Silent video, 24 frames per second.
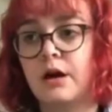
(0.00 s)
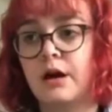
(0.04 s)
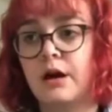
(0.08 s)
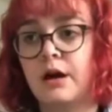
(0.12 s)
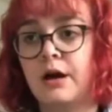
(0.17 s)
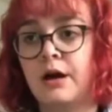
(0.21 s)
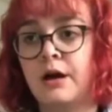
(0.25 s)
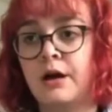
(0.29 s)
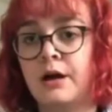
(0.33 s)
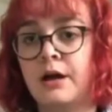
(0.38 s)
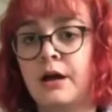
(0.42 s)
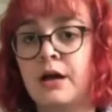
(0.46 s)

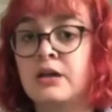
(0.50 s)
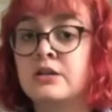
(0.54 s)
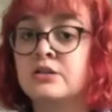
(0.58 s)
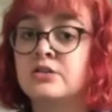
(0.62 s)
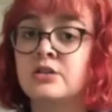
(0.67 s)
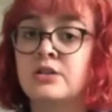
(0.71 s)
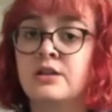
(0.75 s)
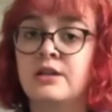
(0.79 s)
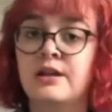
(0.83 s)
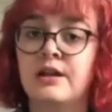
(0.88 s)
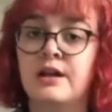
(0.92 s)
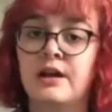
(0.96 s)

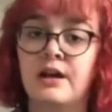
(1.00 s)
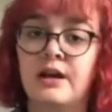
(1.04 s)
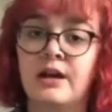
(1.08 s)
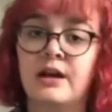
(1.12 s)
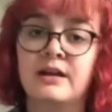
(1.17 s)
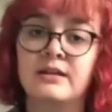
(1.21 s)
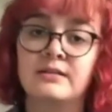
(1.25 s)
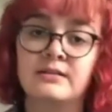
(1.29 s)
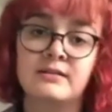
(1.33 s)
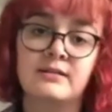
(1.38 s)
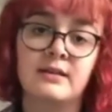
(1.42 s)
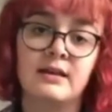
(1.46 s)
I
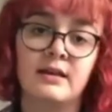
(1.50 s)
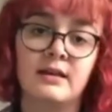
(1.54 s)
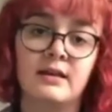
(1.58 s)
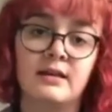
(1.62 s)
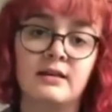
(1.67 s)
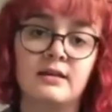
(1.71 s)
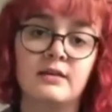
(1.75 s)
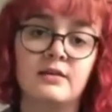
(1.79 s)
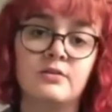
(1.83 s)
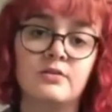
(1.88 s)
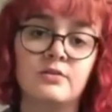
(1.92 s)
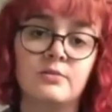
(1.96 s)
had to
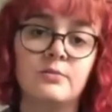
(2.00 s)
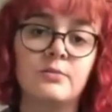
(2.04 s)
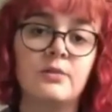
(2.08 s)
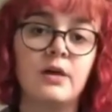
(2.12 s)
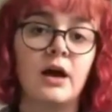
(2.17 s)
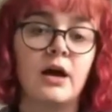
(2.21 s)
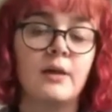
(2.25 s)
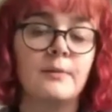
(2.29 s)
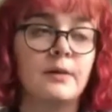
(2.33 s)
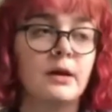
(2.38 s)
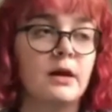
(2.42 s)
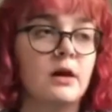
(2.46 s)
take some
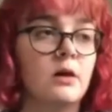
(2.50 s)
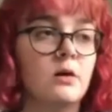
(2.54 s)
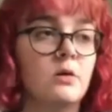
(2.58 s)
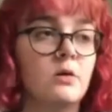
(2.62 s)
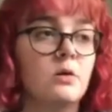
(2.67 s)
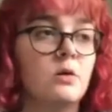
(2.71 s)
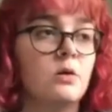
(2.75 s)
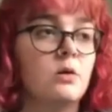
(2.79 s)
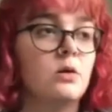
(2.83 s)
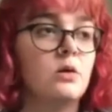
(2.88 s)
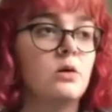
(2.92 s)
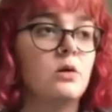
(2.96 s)
time out
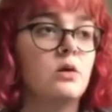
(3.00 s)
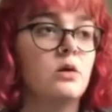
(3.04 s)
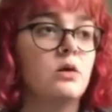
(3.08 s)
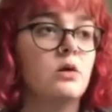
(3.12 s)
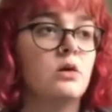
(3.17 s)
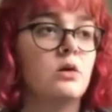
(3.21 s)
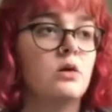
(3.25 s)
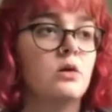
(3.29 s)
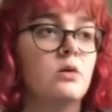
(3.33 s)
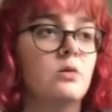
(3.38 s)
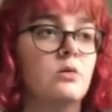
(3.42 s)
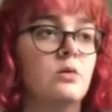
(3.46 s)

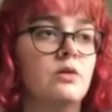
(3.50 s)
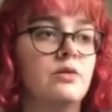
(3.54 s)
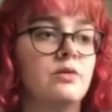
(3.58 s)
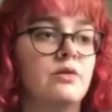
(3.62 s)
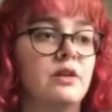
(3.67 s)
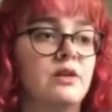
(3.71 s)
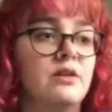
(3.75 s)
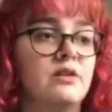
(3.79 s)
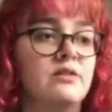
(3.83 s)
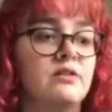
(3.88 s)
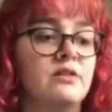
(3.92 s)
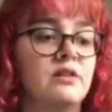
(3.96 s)
with
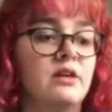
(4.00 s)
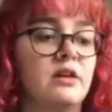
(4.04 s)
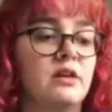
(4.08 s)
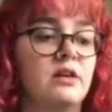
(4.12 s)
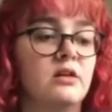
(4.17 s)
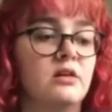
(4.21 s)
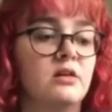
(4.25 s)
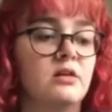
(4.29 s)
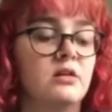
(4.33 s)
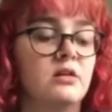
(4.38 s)
dancing